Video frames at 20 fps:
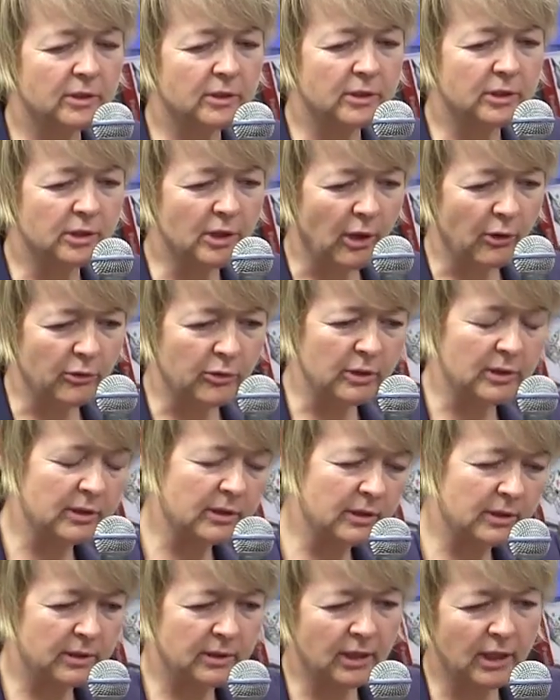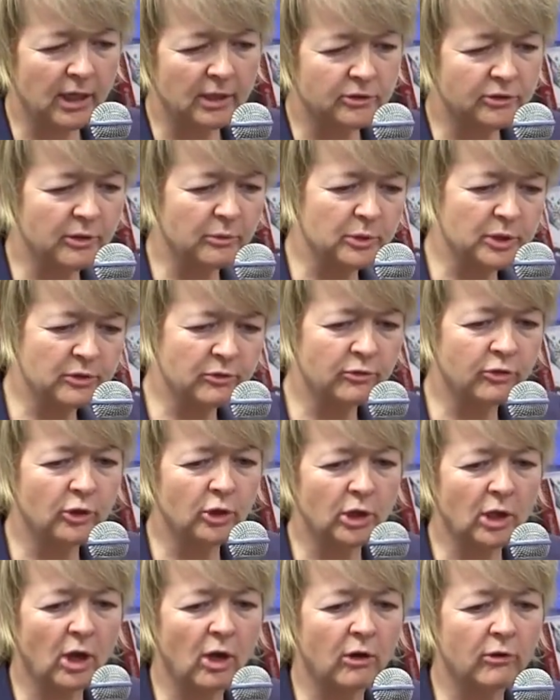you know, the country was
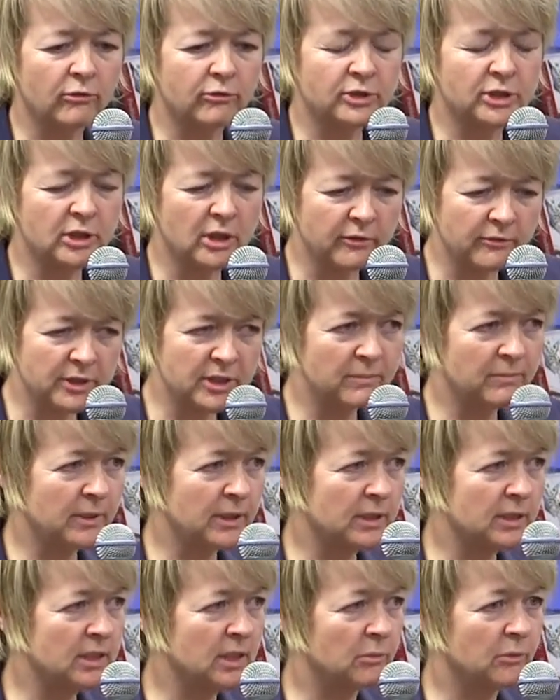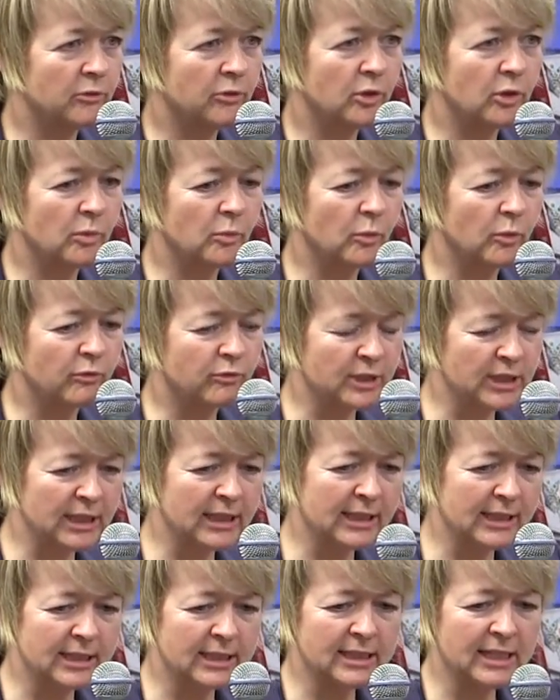full of servicemen, some of whom were
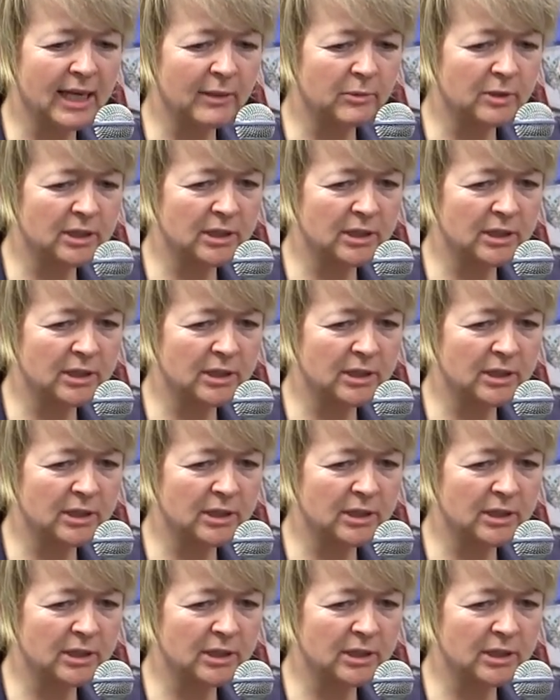physically disabled,